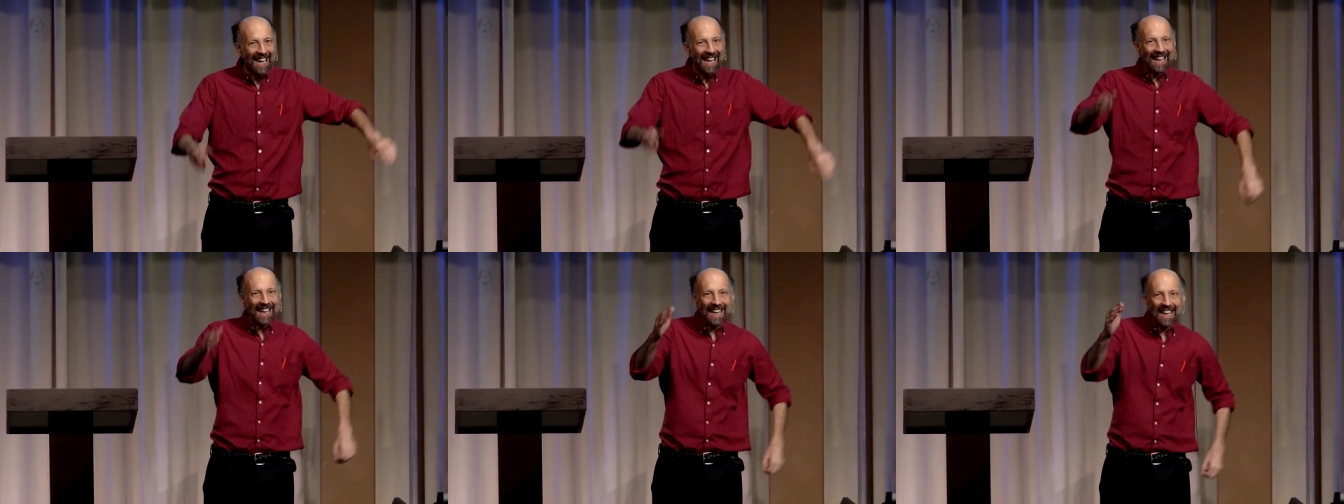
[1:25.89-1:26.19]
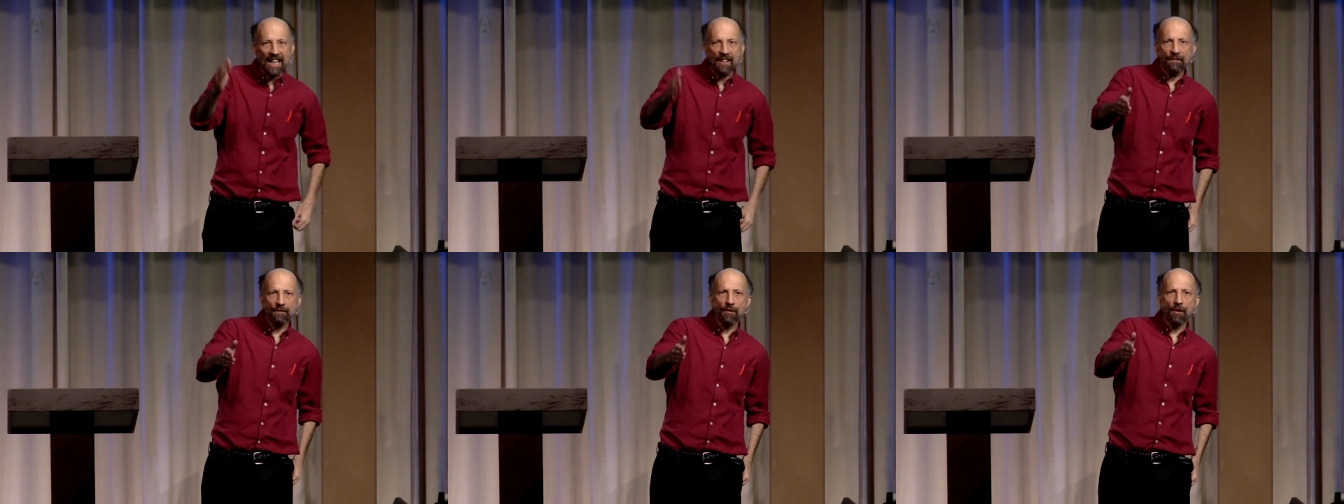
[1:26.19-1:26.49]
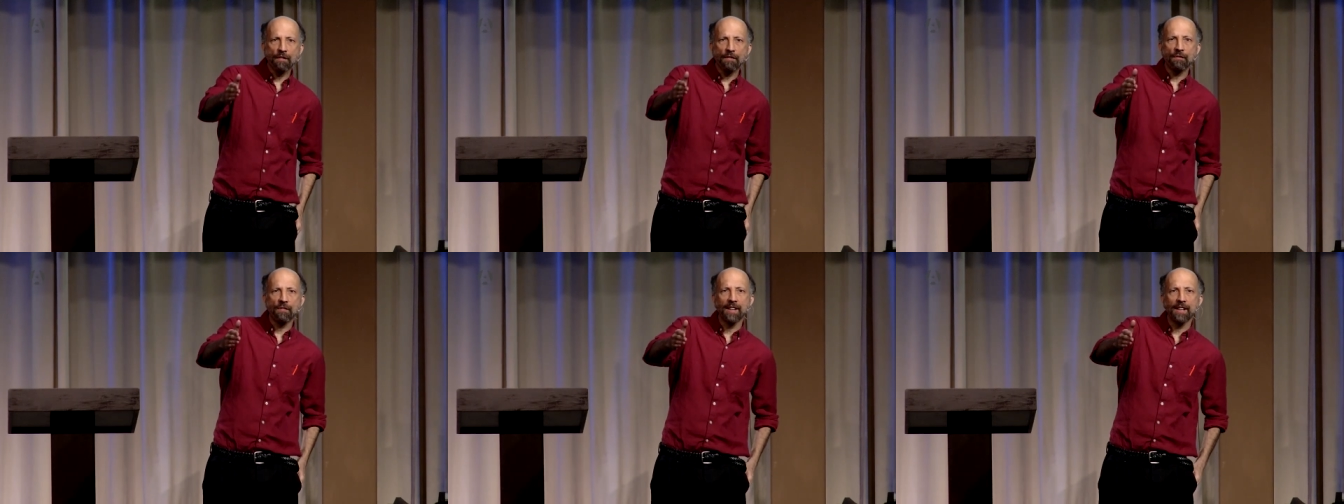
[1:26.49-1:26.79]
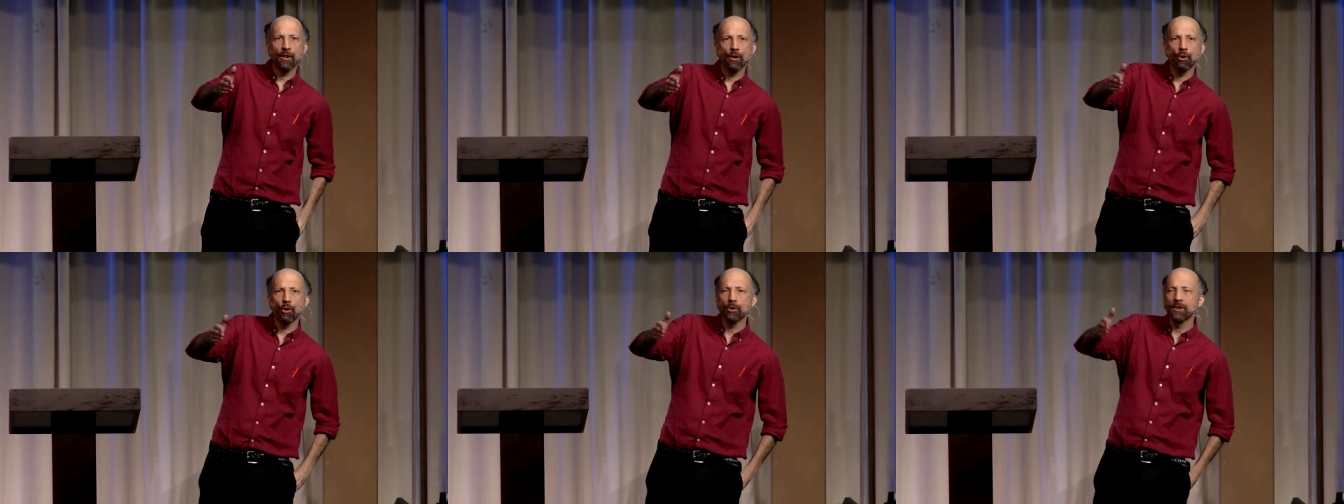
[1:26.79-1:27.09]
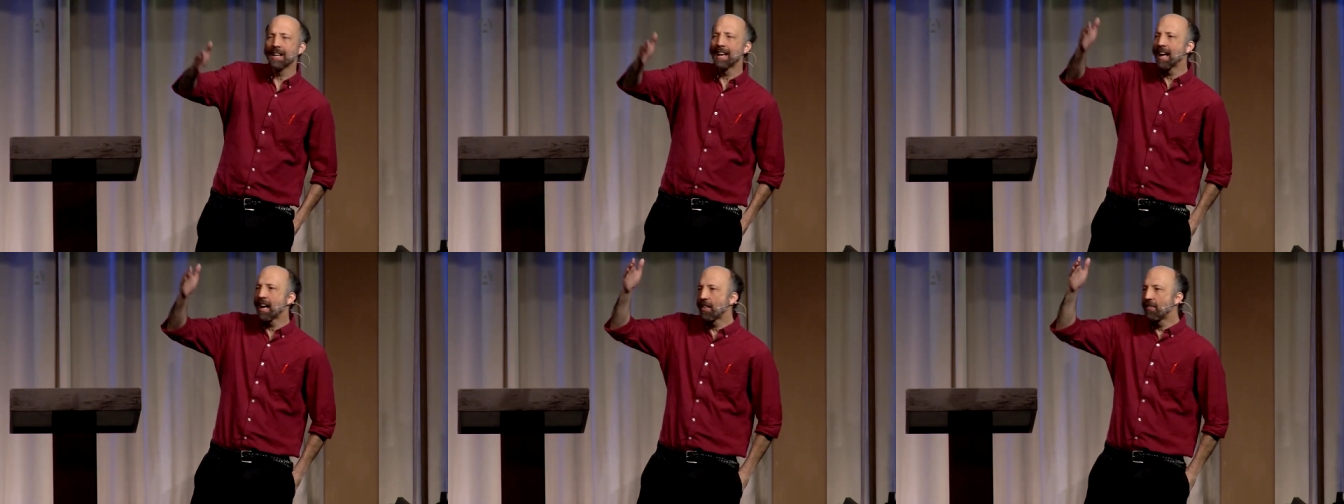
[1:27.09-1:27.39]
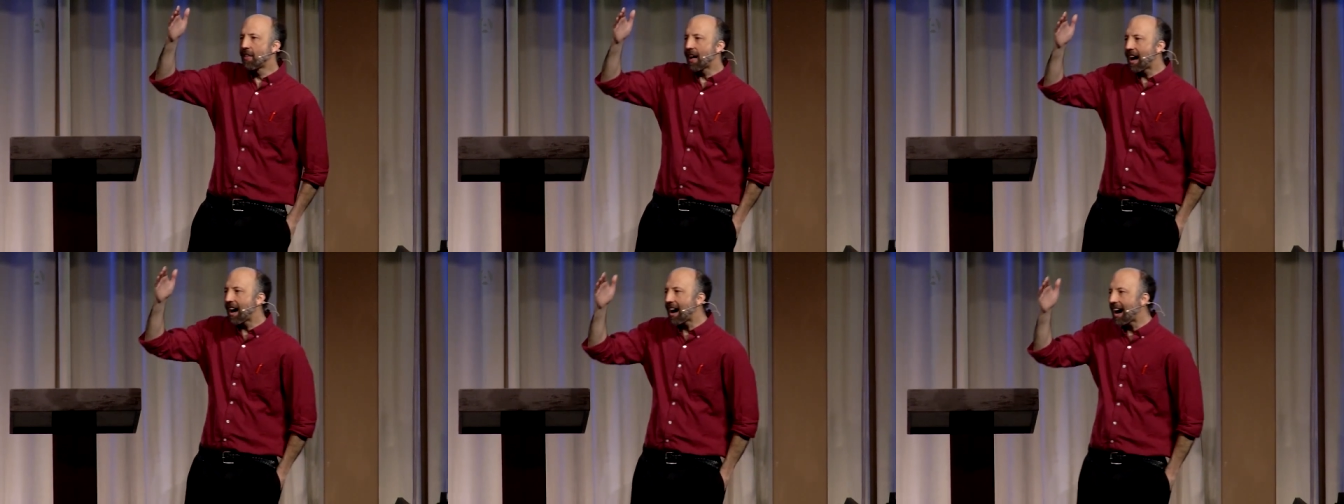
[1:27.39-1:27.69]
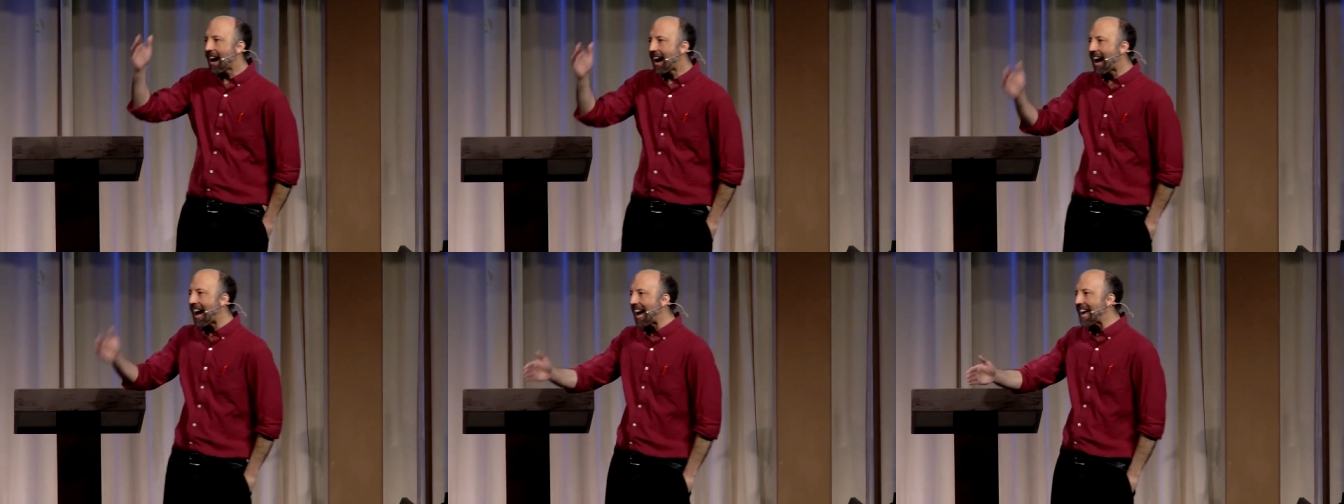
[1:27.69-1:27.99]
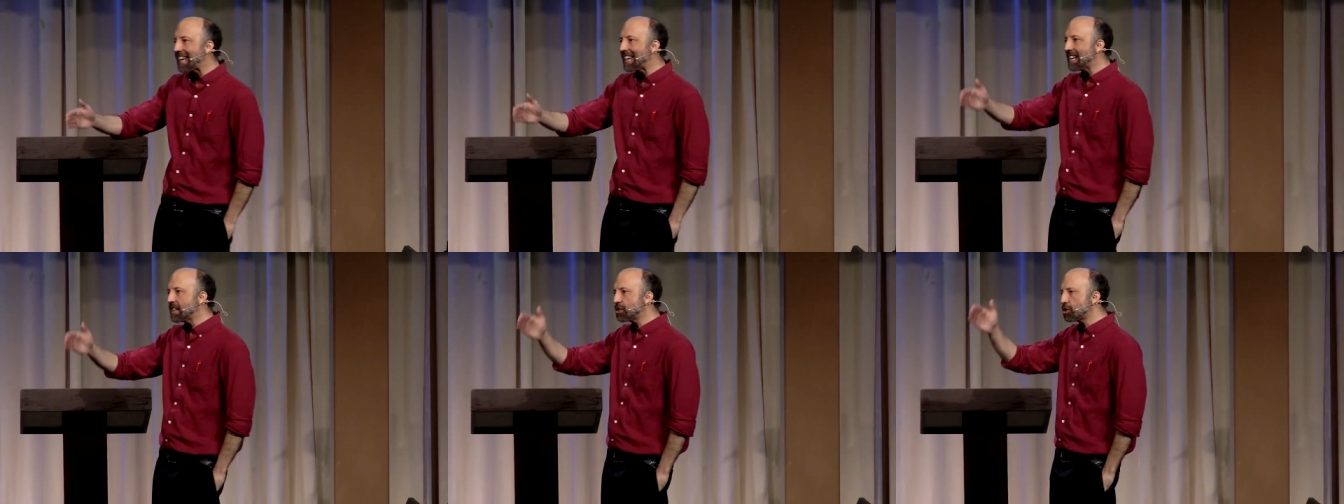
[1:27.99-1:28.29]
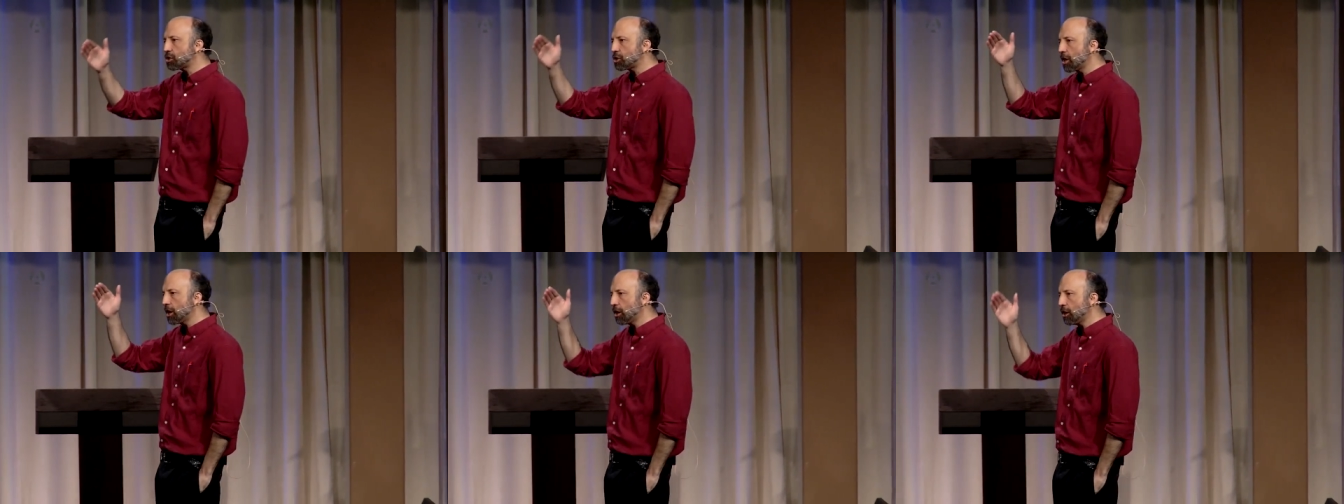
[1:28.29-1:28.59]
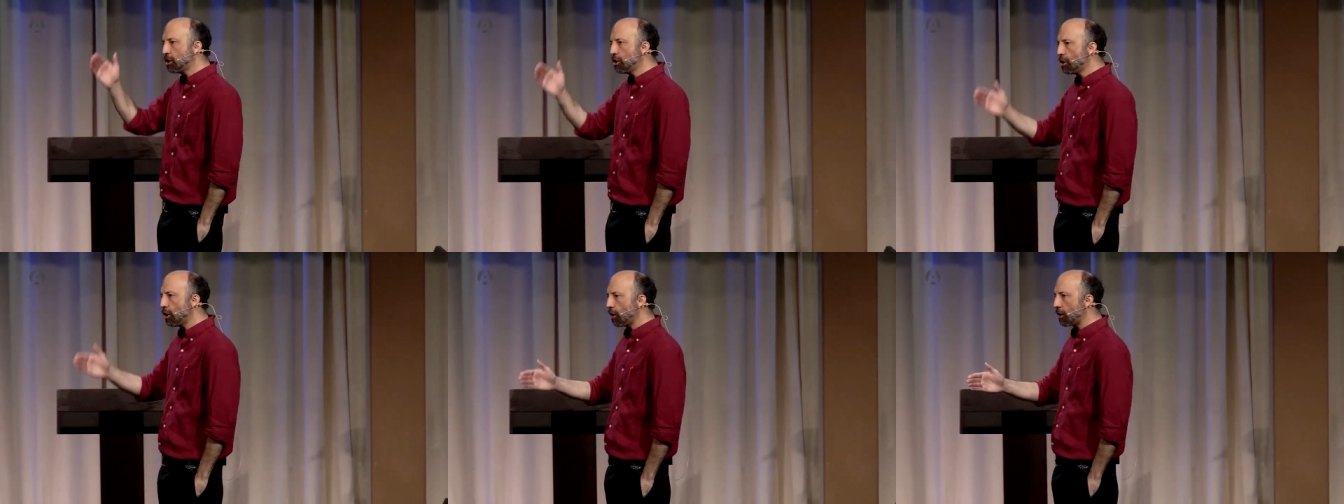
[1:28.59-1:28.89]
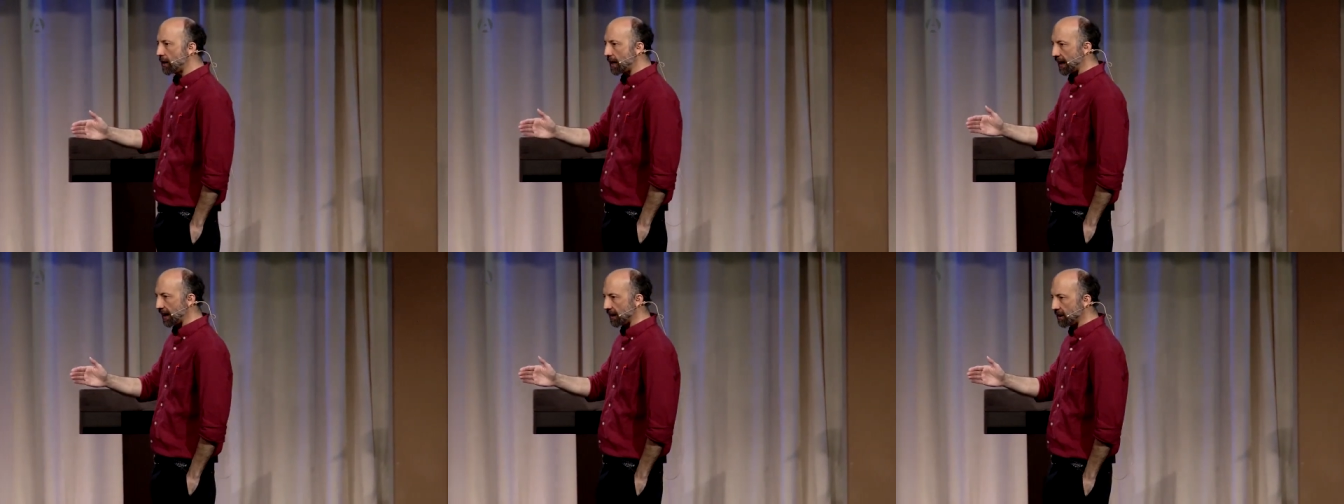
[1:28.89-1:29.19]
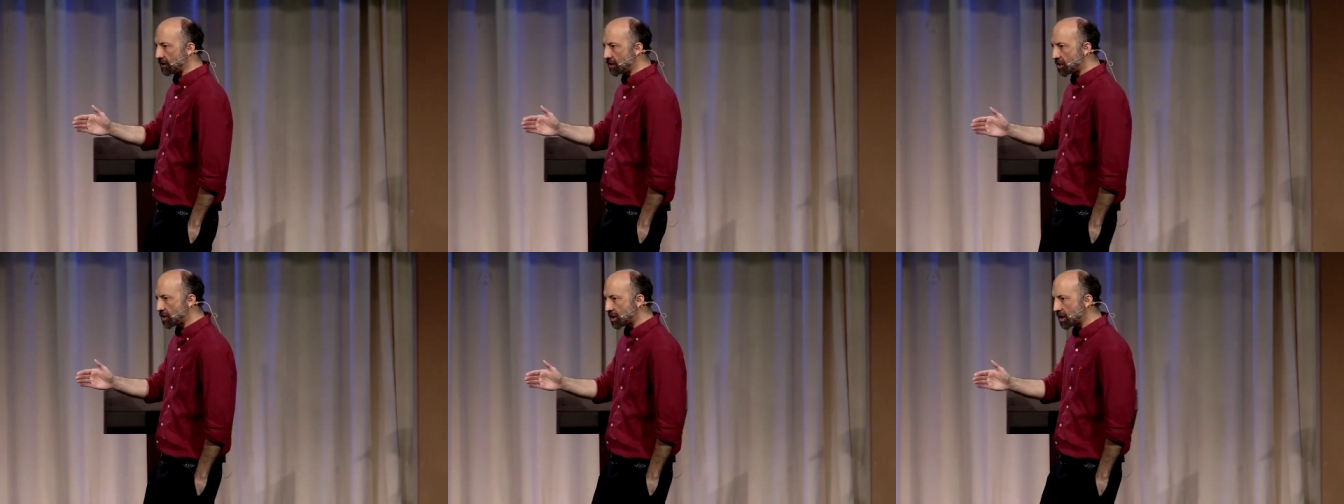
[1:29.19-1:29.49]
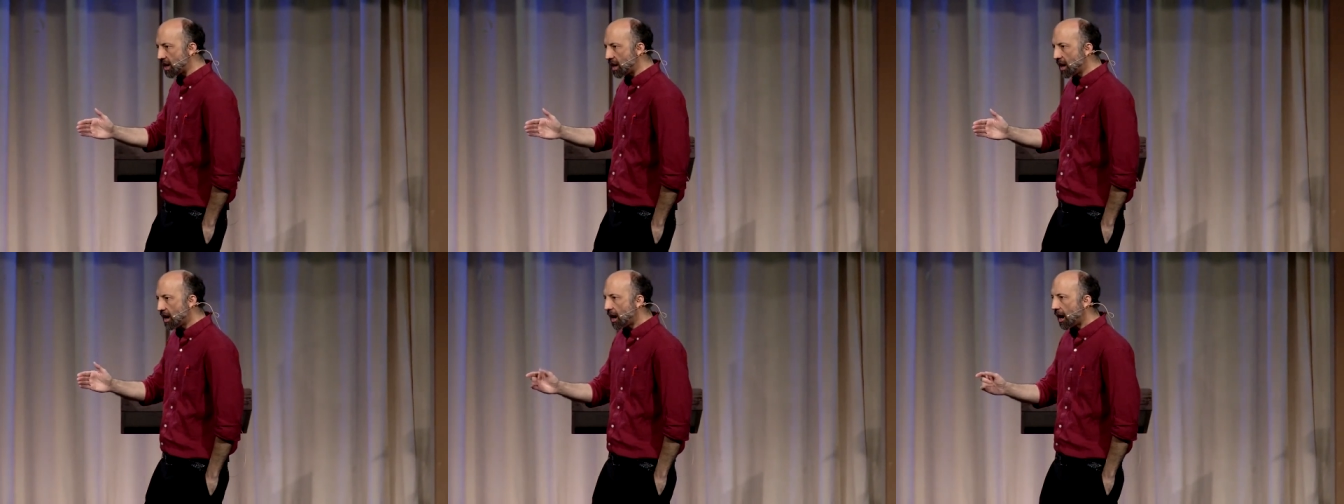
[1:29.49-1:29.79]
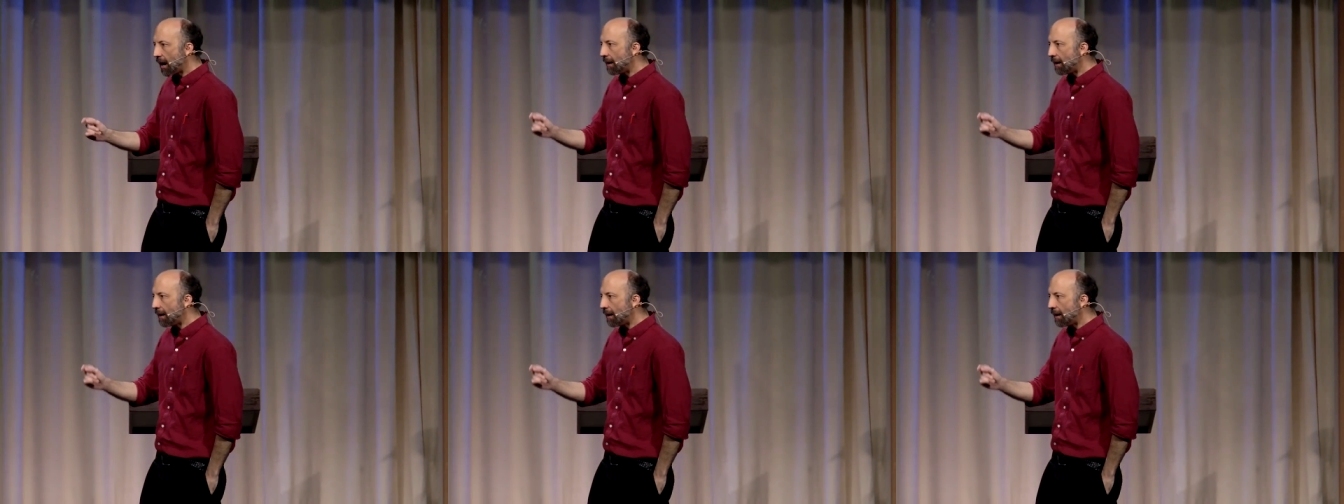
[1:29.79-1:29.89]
he fulfilled the highest yearnings